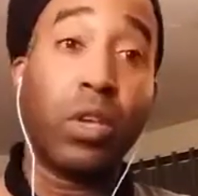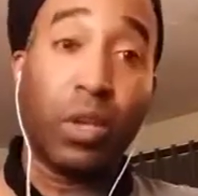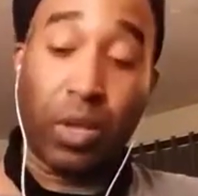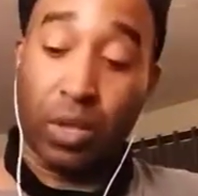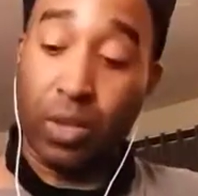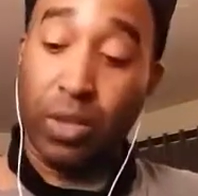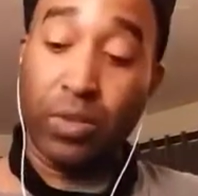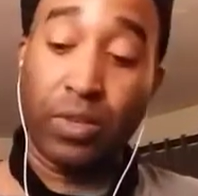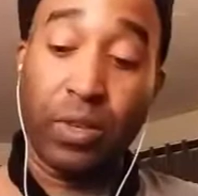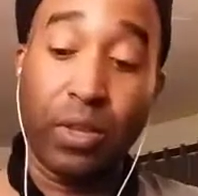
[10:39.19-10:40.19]

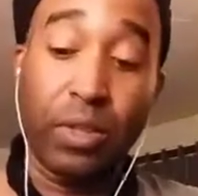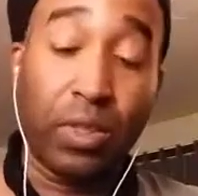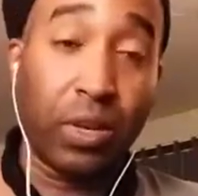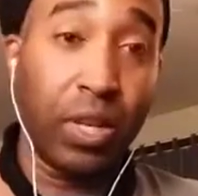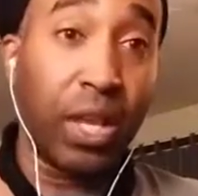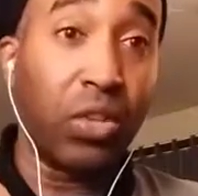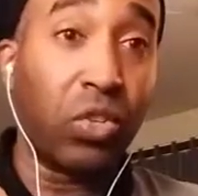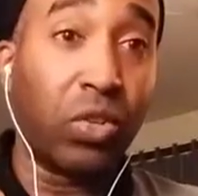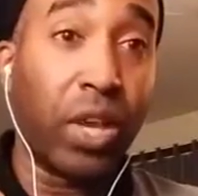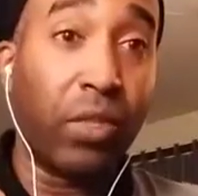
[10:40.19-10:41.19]
Because the D is
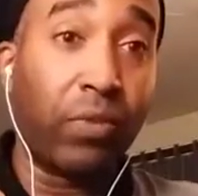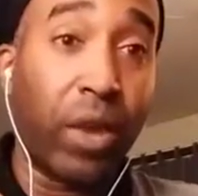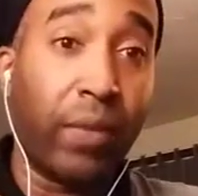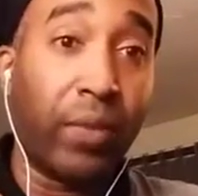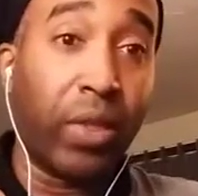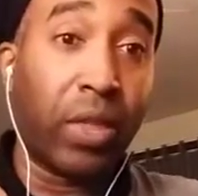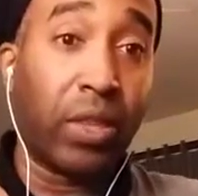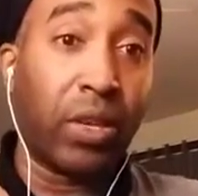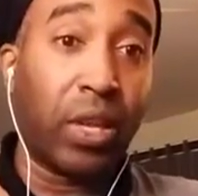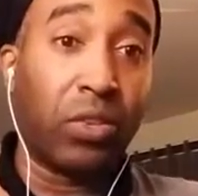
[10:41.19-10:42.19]
your 10th fret, and the
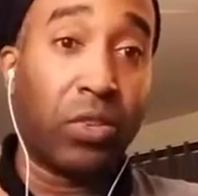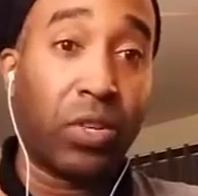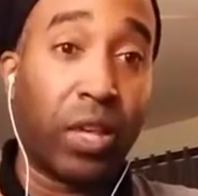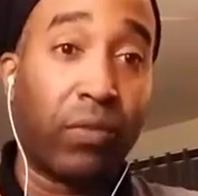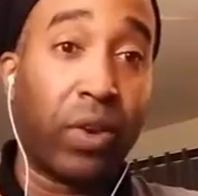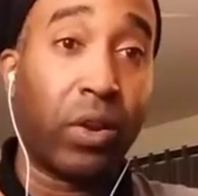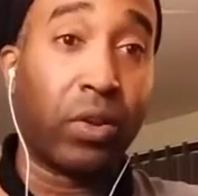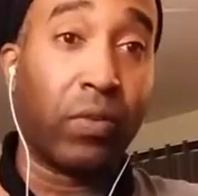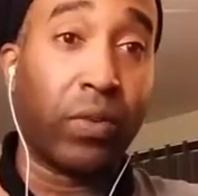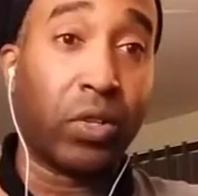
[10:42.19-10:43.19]
D is your 10th fret on
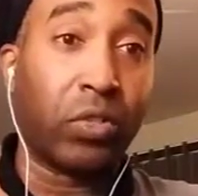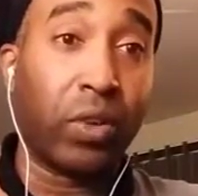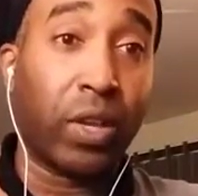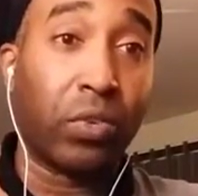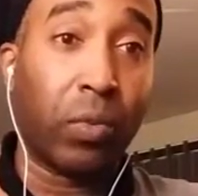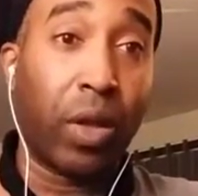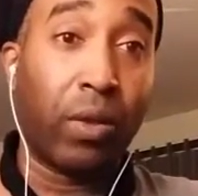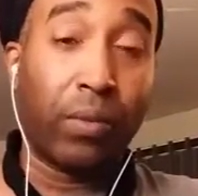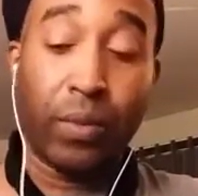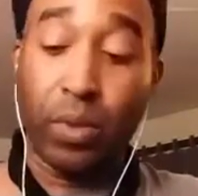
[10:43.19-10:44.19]
your first string as well.
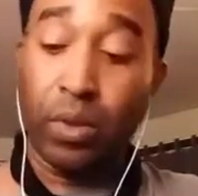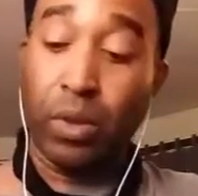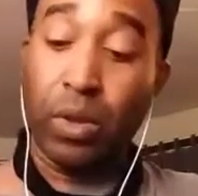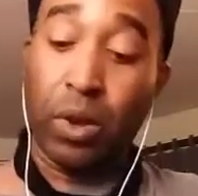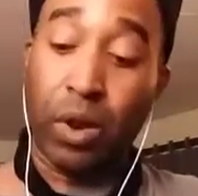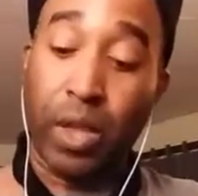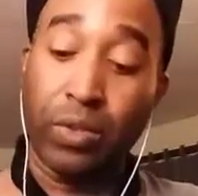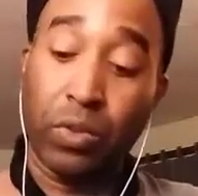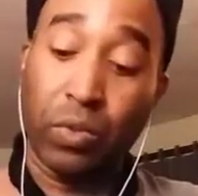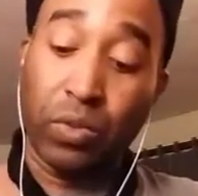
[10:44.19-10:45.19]
All right,
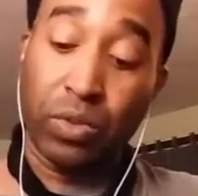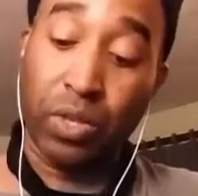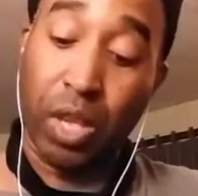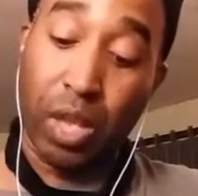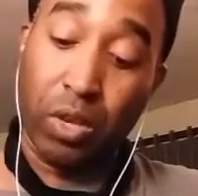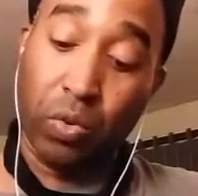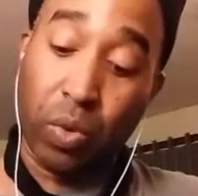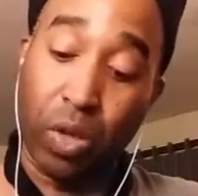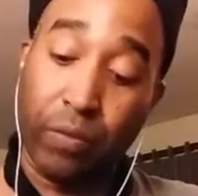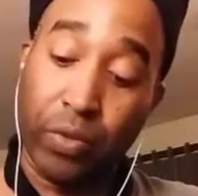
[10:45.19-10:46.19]
so 10,
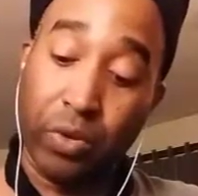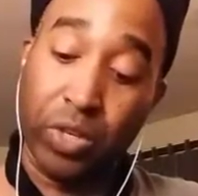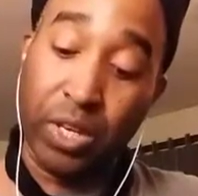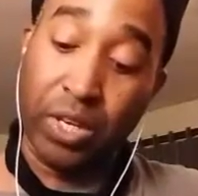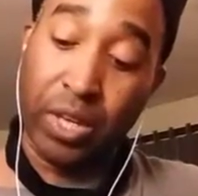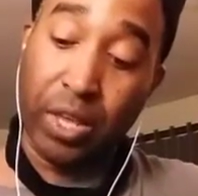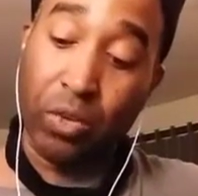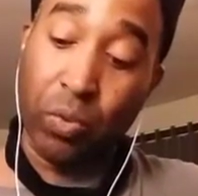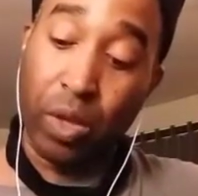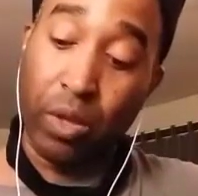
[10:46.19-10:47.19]
12, 13, 10,
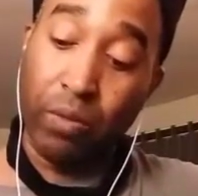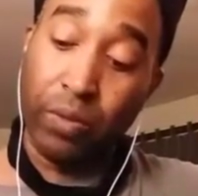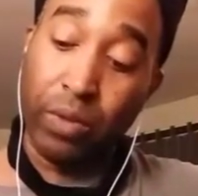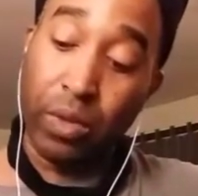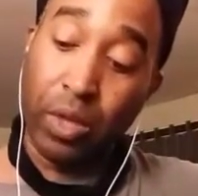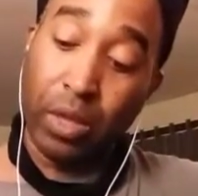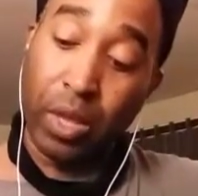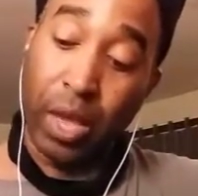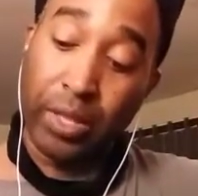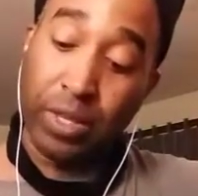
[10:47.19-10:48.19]
12,
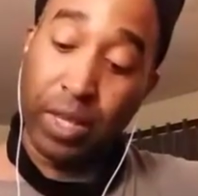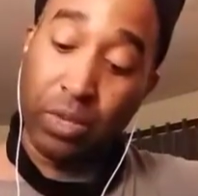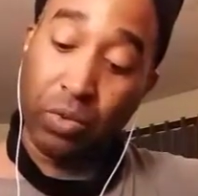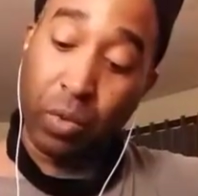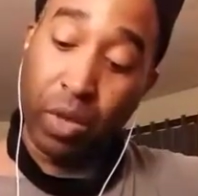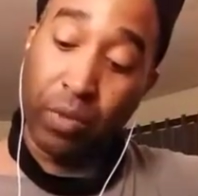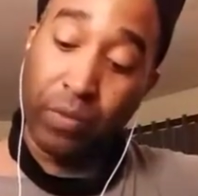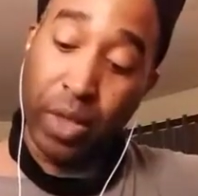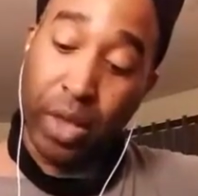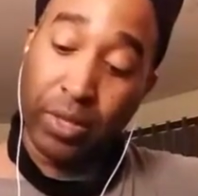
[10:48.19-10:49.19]
9, 10, 12,
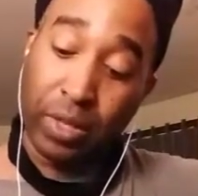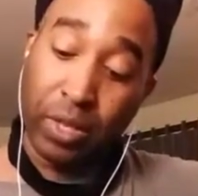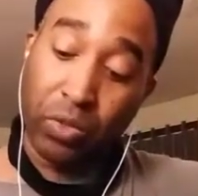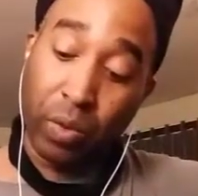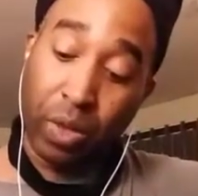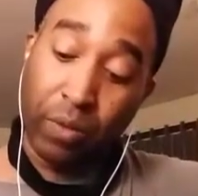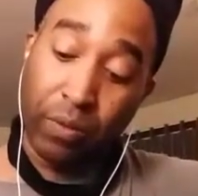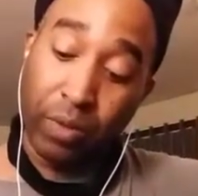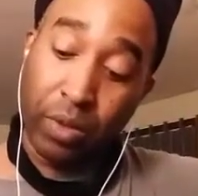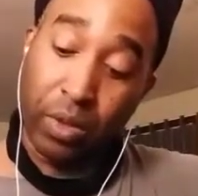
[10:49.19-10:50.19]
9, 10, 12,
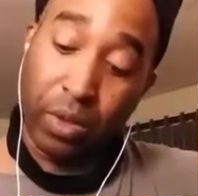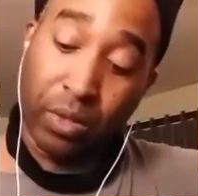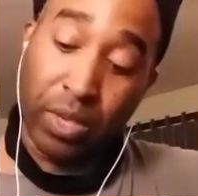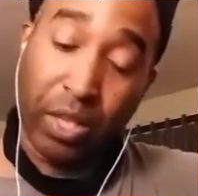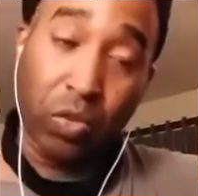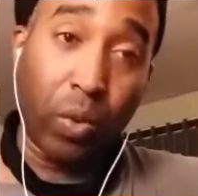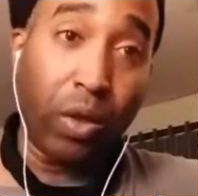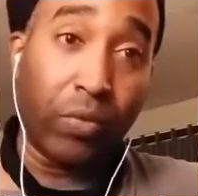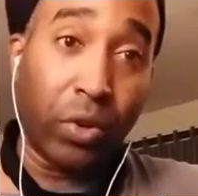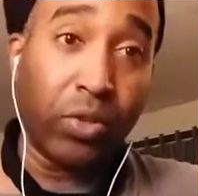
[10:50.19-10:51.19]
10,
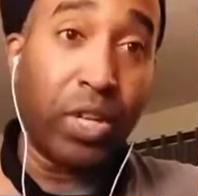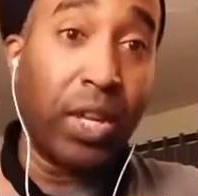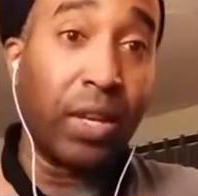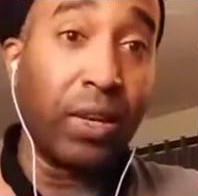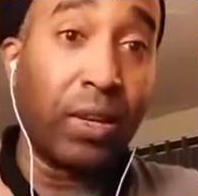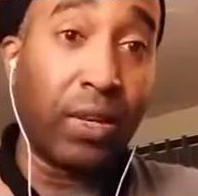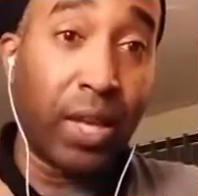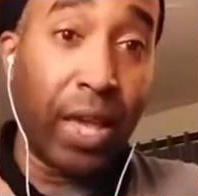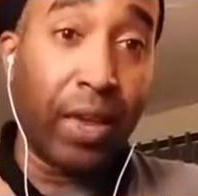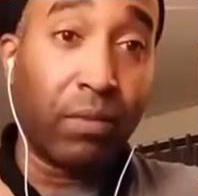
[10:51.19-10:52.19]
12, 13, 10.